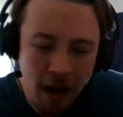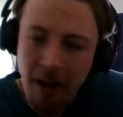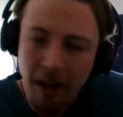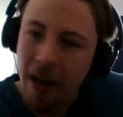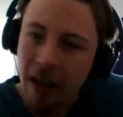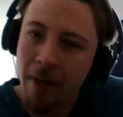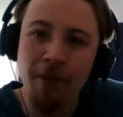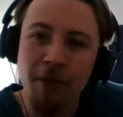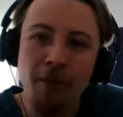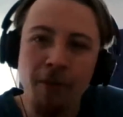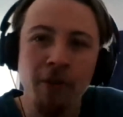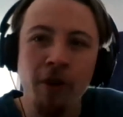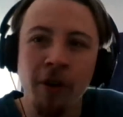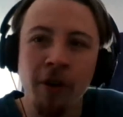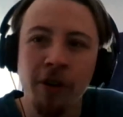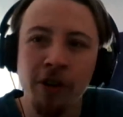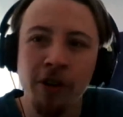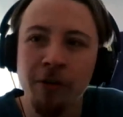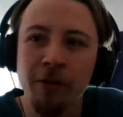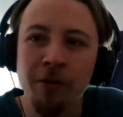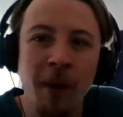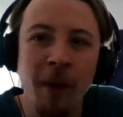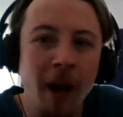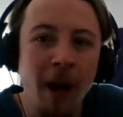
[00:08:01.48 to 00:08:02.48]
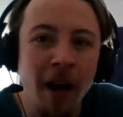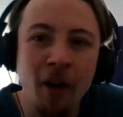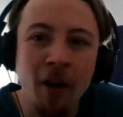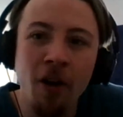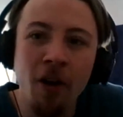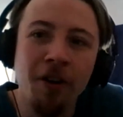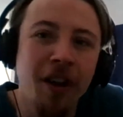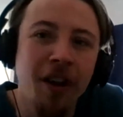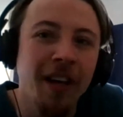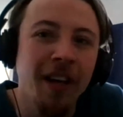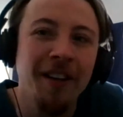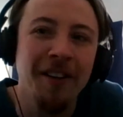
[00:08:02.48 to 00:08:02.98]
Kept in touch. I
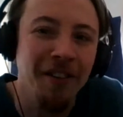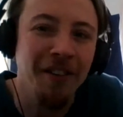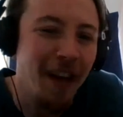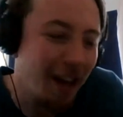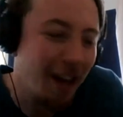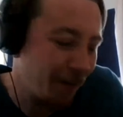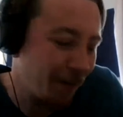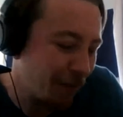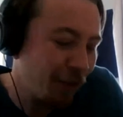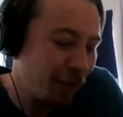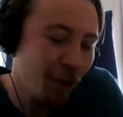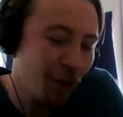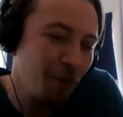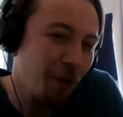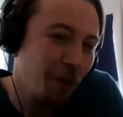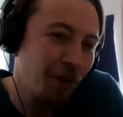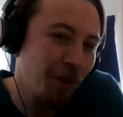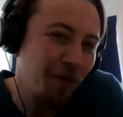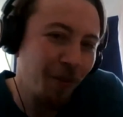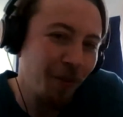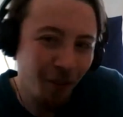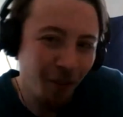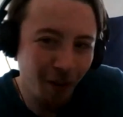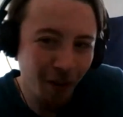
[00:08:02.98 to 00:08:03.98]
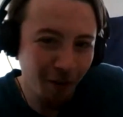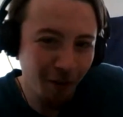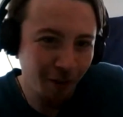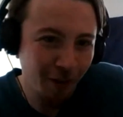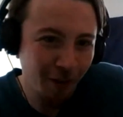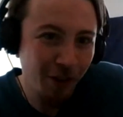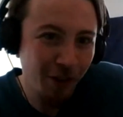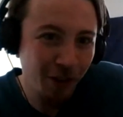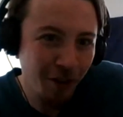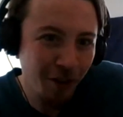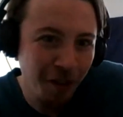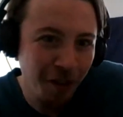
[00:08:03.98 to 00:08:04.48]
contacted this guy about 2 months before I was
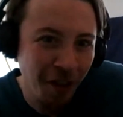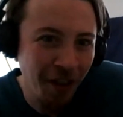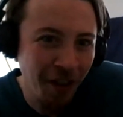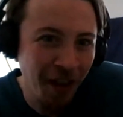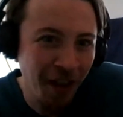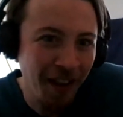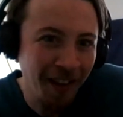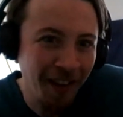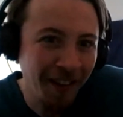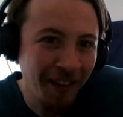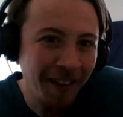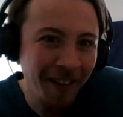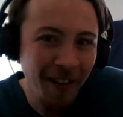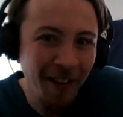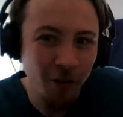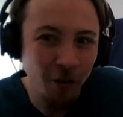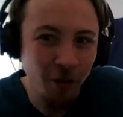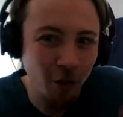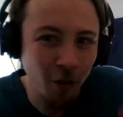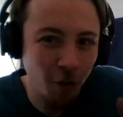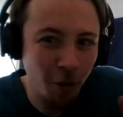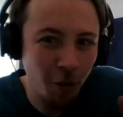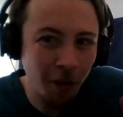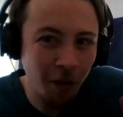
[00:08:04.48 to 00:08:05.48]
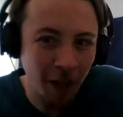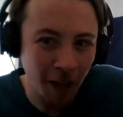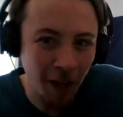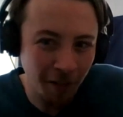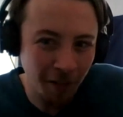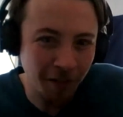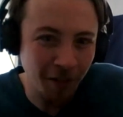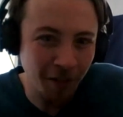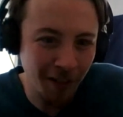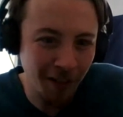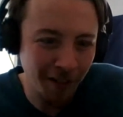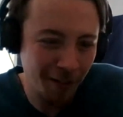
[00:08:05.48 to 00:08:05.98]
going to shoot the thing. So
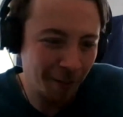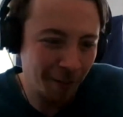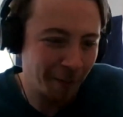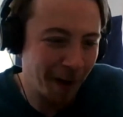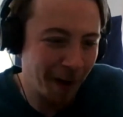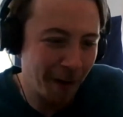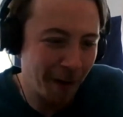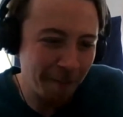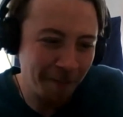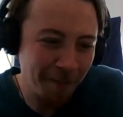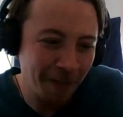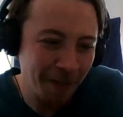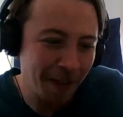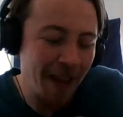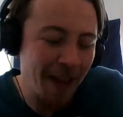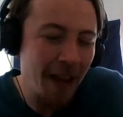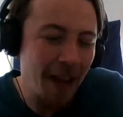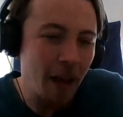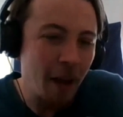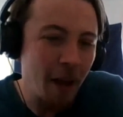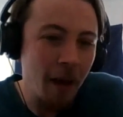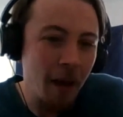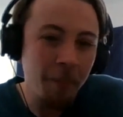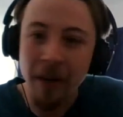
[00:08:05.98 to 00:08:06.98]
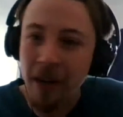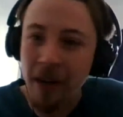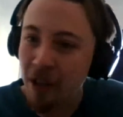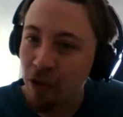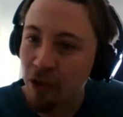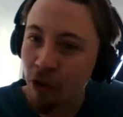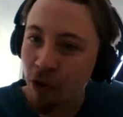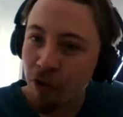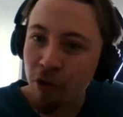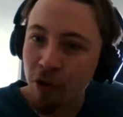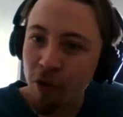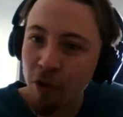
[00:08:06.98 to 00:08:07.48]
lots and lots of prep. But
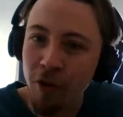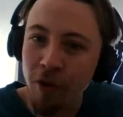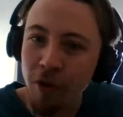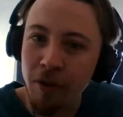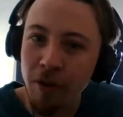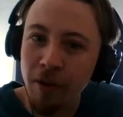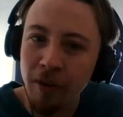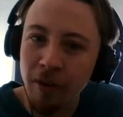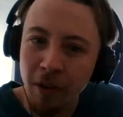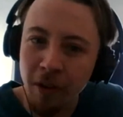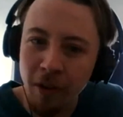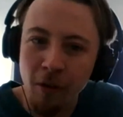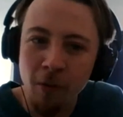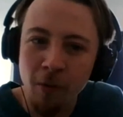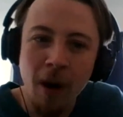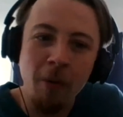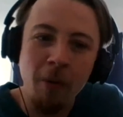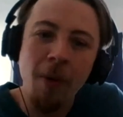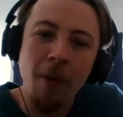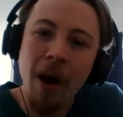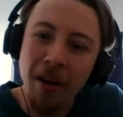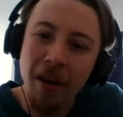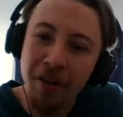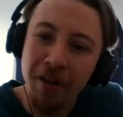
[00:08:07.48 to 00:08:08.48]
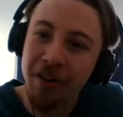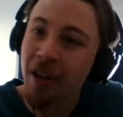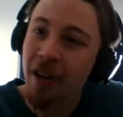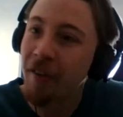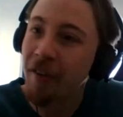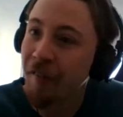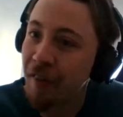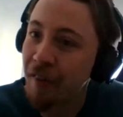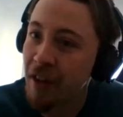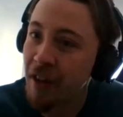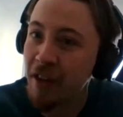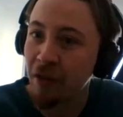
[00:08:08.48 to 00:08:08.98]
he's also going to, we had a set
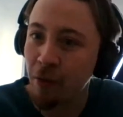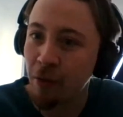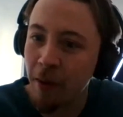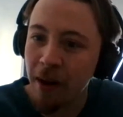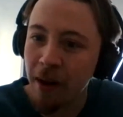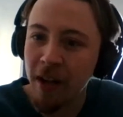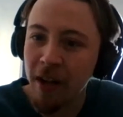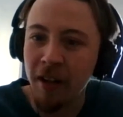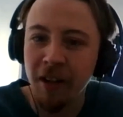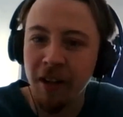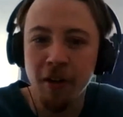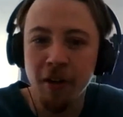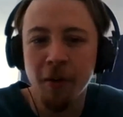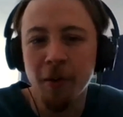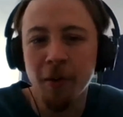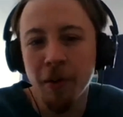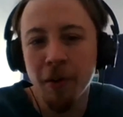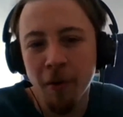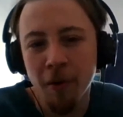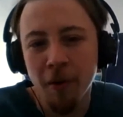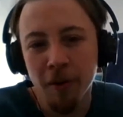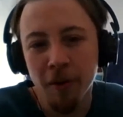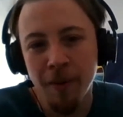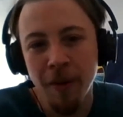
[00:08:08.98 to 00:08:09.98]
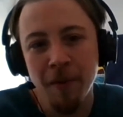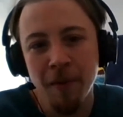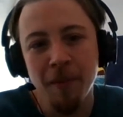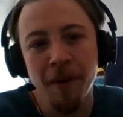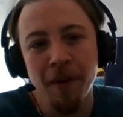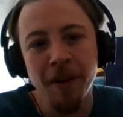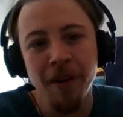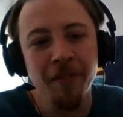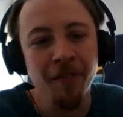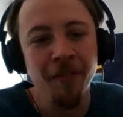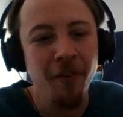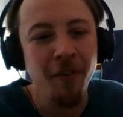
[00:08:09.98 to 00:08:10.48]
fee as well. There was a bit of
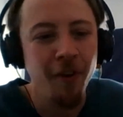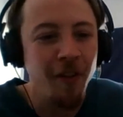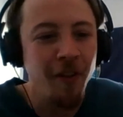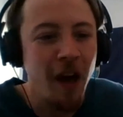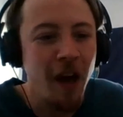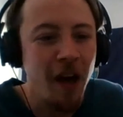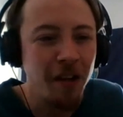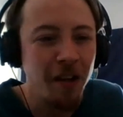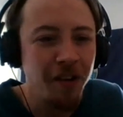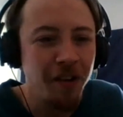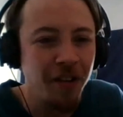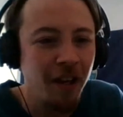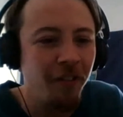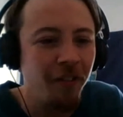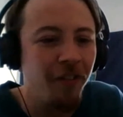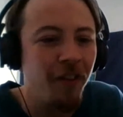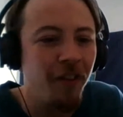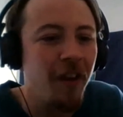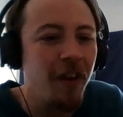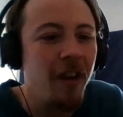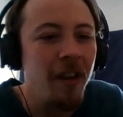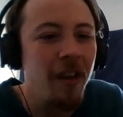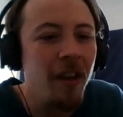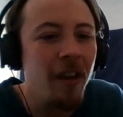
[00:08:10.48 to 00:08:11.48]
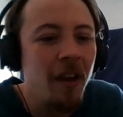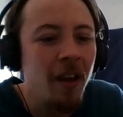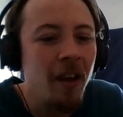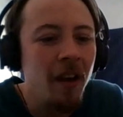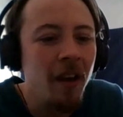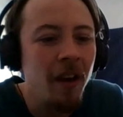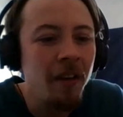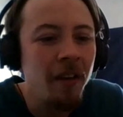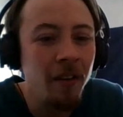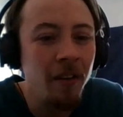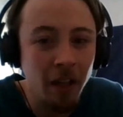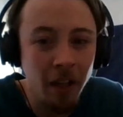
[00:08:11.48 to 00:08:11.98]
money involved. Had a set fee,
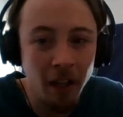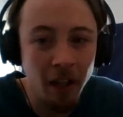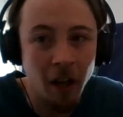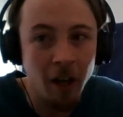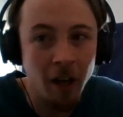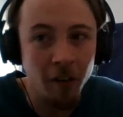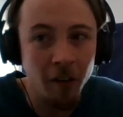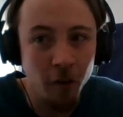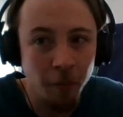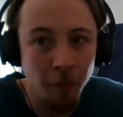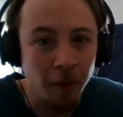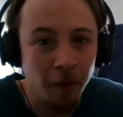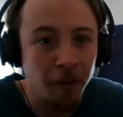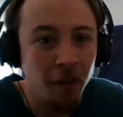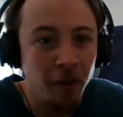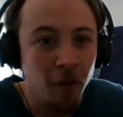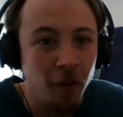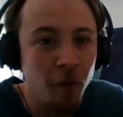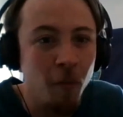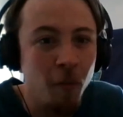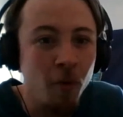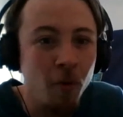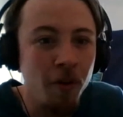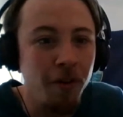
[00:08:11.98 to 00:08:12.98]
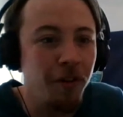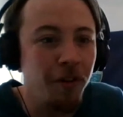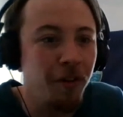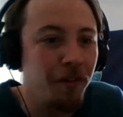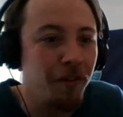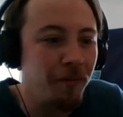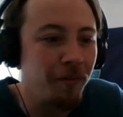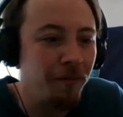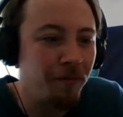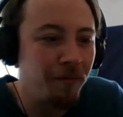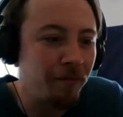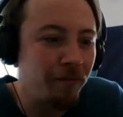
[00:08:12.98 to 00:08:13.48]
not lots, but, more than,